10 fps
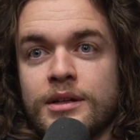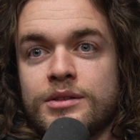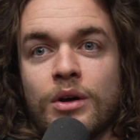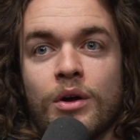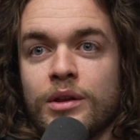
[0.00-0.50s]

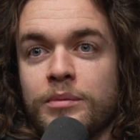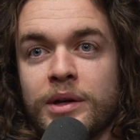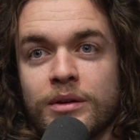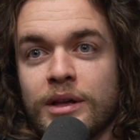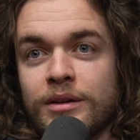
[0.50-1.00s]
So all the
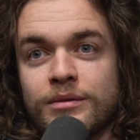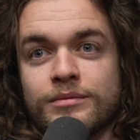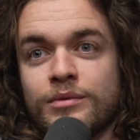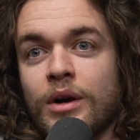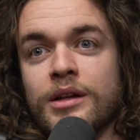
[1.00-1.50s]
big, like
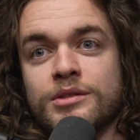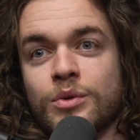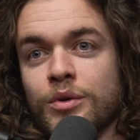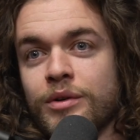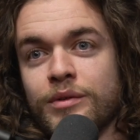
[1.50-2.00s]
Ryan's
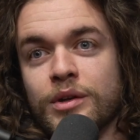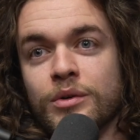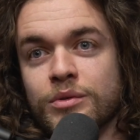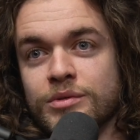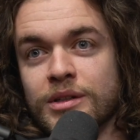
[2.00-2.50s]
Toy Reviews